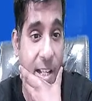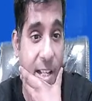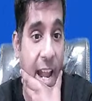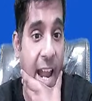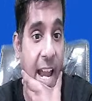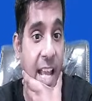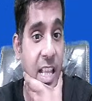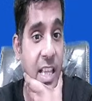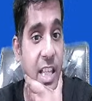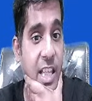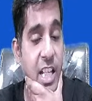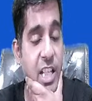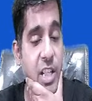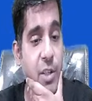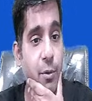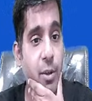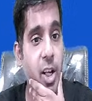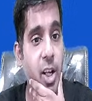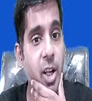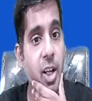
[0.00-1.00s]
and this
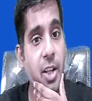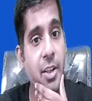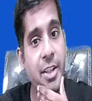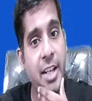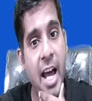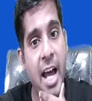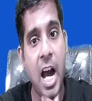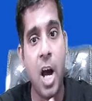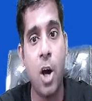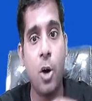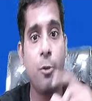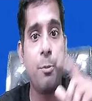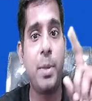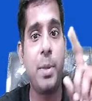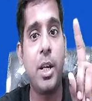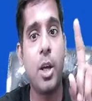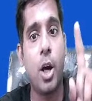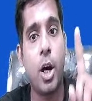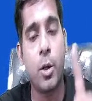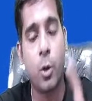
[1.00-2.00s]
will now be
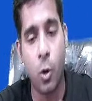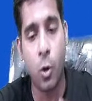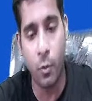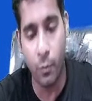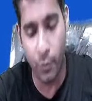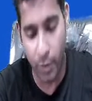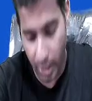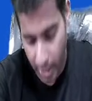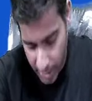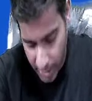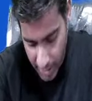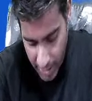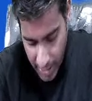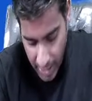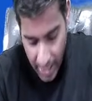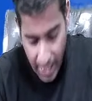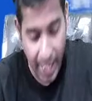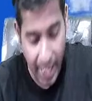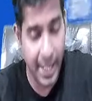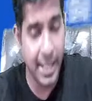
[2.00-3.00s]
your homework,
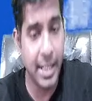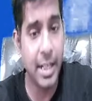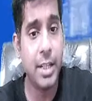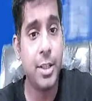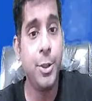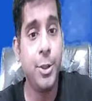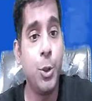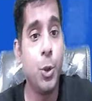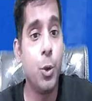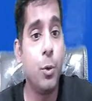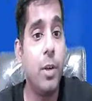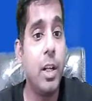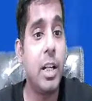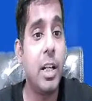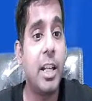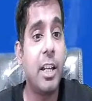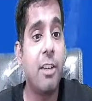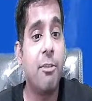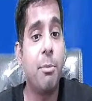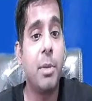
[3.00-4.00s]
and you will
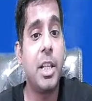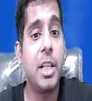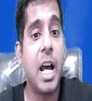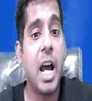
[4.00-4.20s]
give me the